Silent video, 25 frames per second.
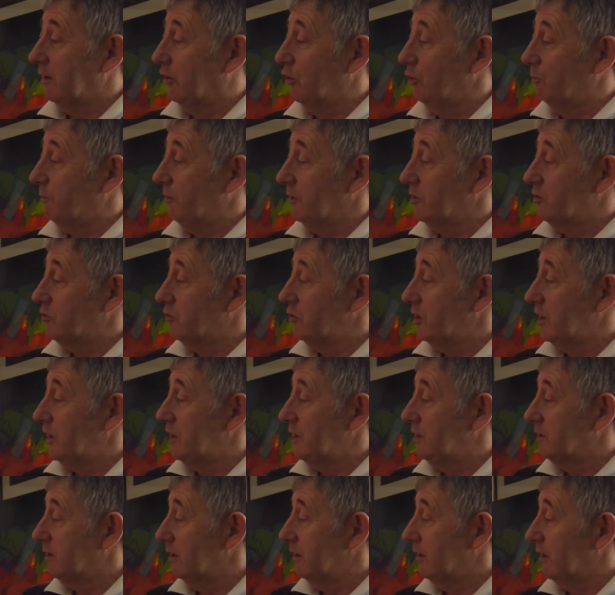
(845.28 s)
group of
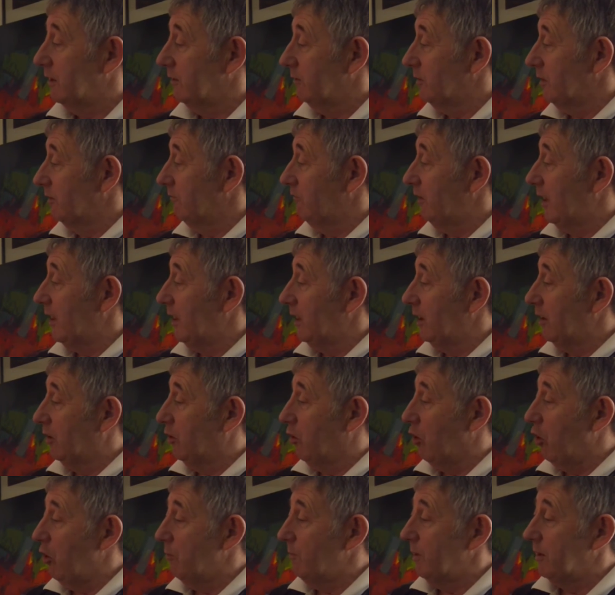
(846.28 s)
trees, or that which is very
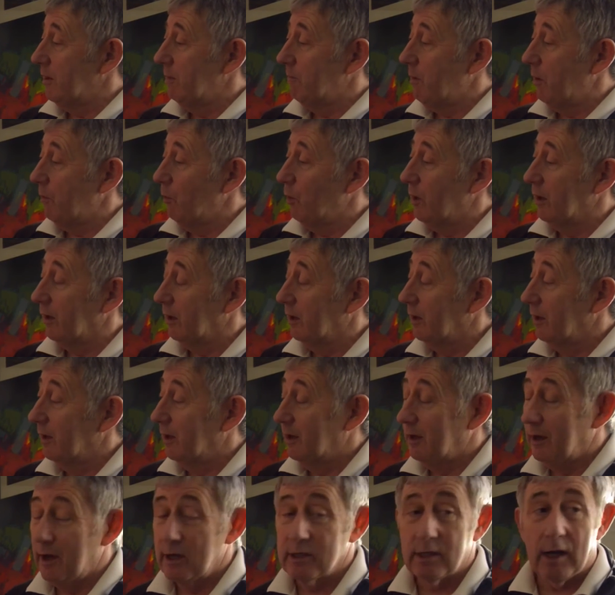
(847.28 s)
common in my work,
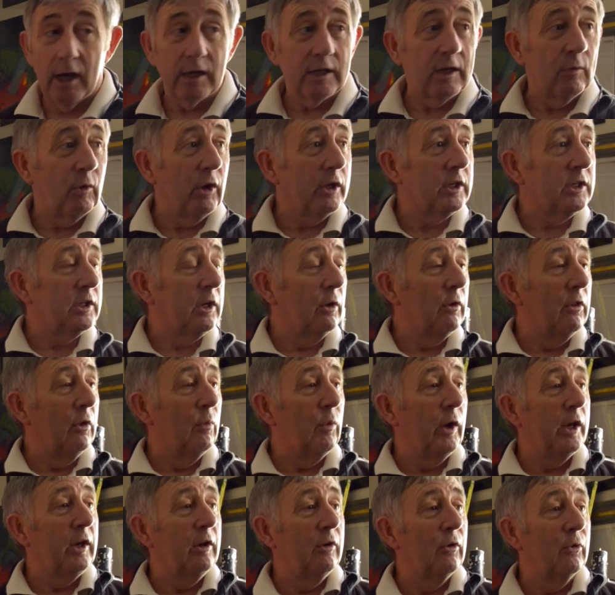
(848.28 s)
is actually what I see at the
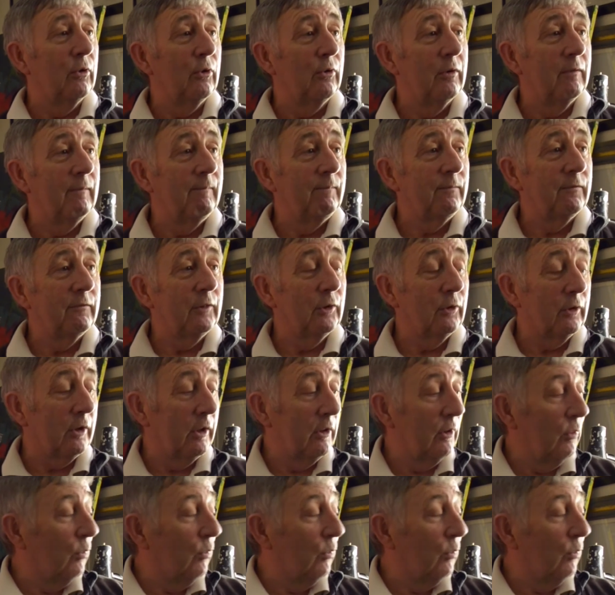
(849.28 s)
window. Look at the